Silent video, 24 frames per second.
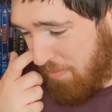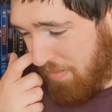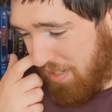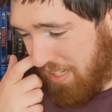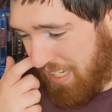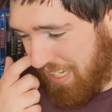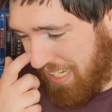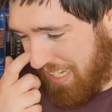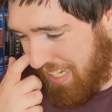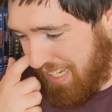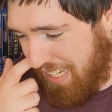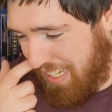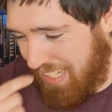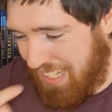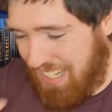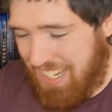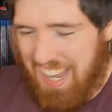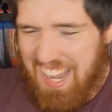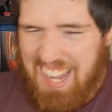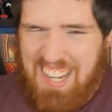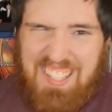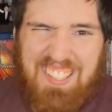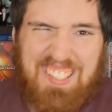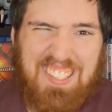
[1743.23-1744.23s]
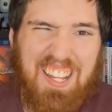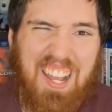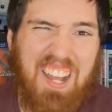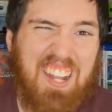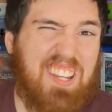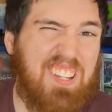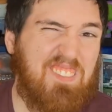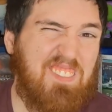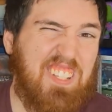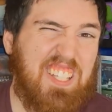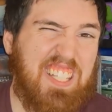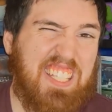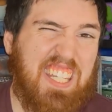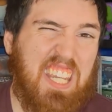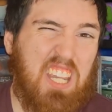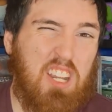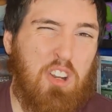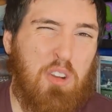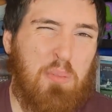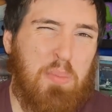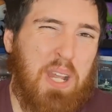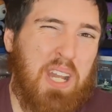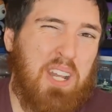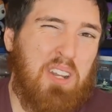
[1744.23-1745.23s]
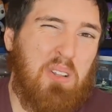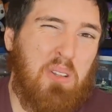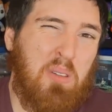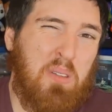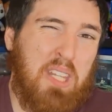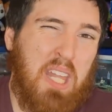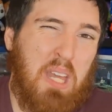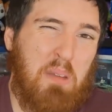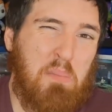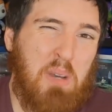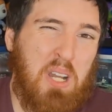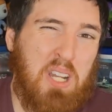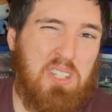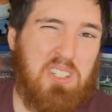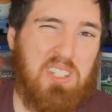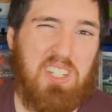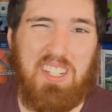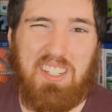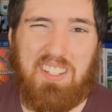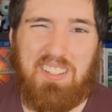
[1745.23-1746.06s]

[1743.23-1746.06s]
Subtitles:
But I didn't really care about it all that much.